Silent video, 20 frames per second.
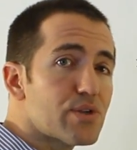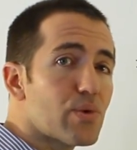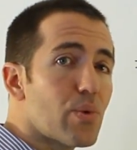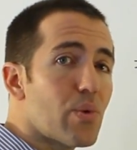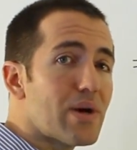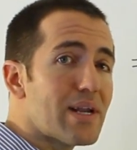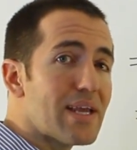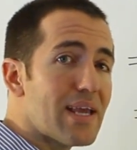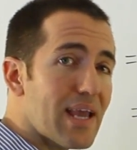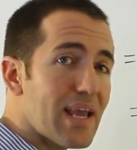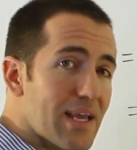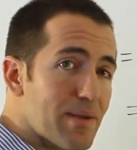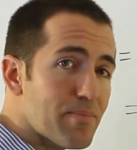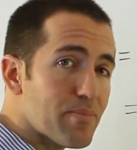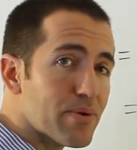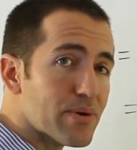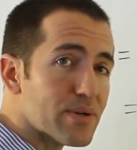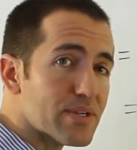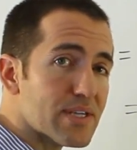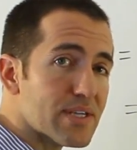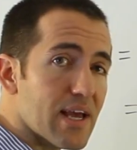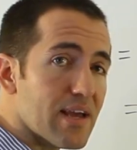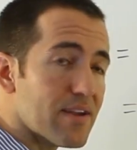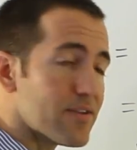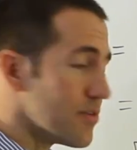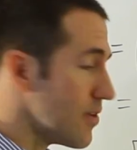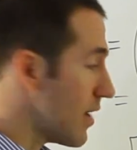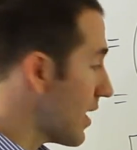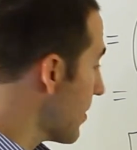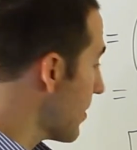28%,
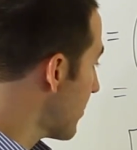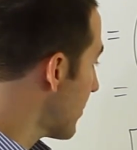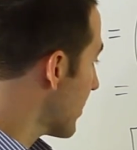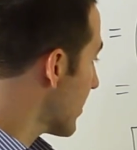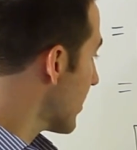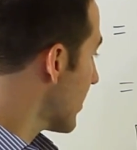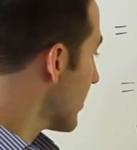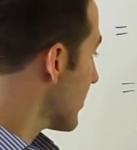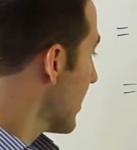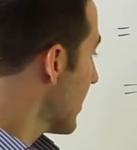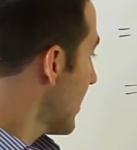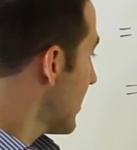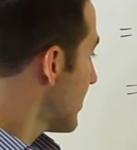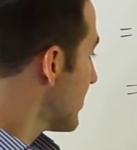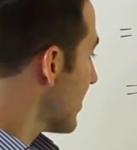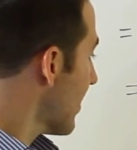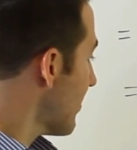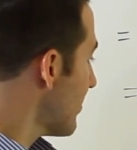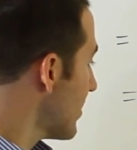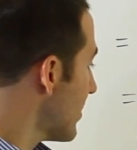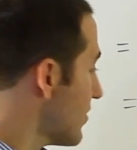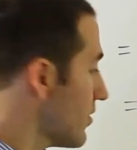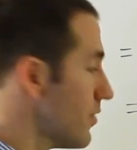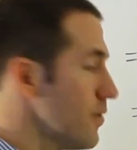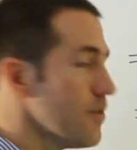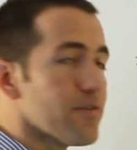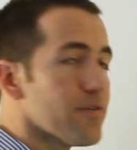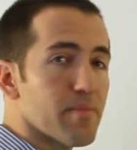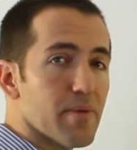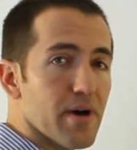right? Because 72
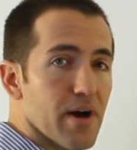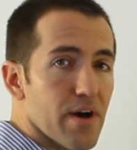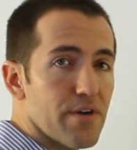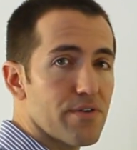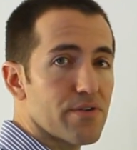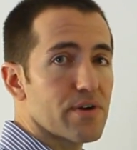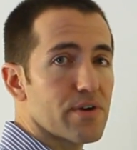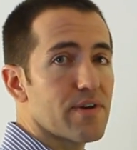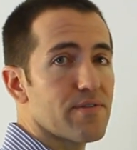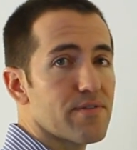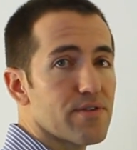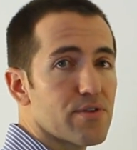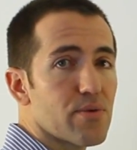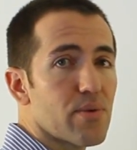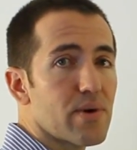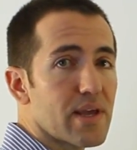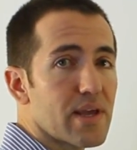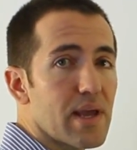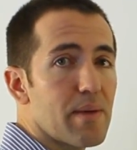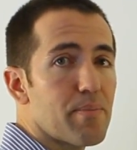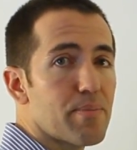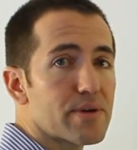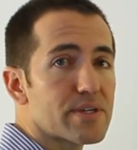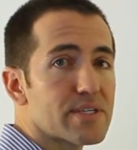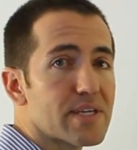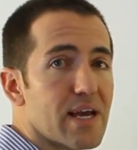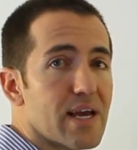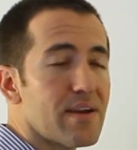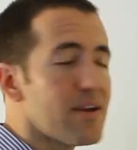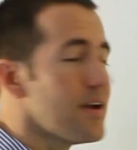from 100 gives you
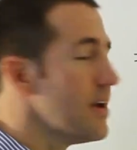28%.